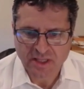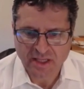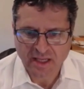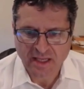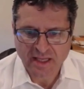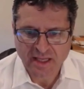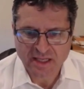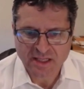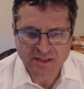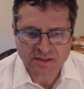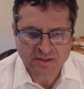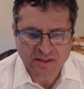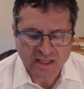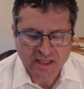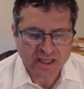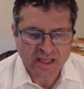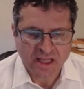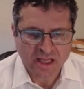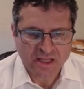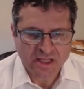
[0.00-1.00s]

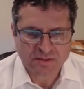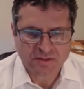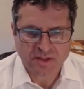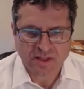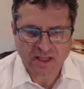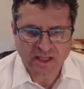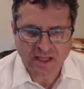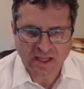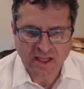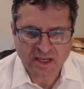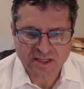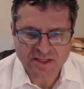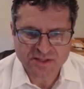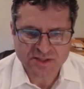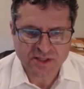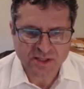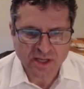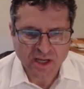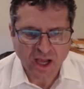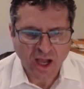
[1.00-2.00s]
It is
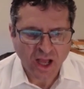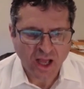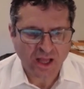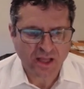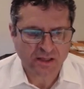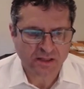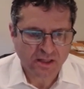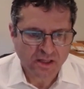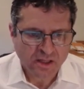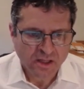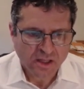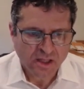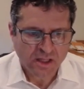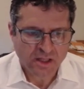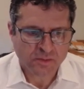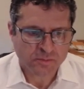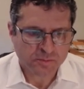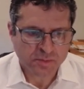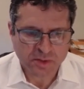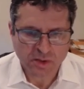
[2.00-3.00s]
not
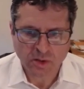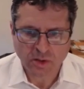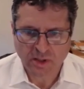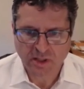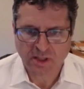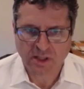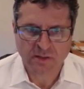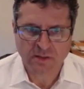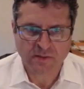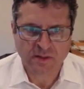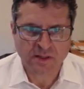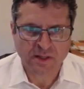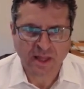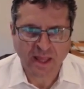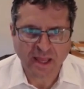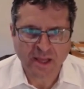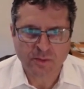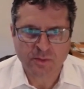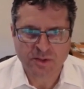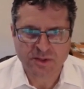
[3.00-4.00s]
employing the
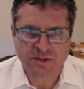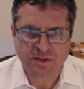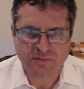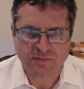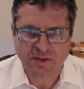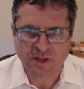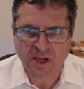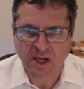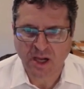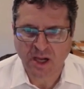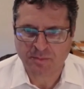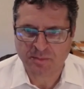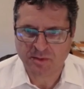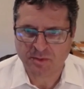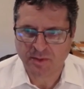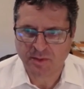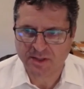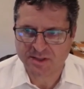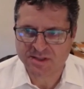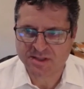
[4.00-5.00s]
language of the
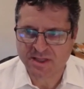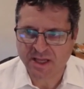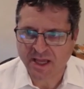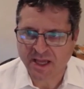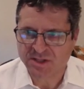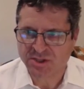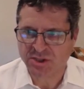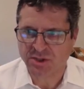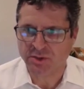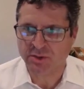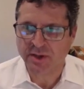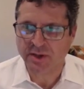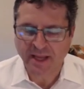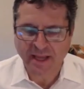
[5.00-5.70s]
copyright statute.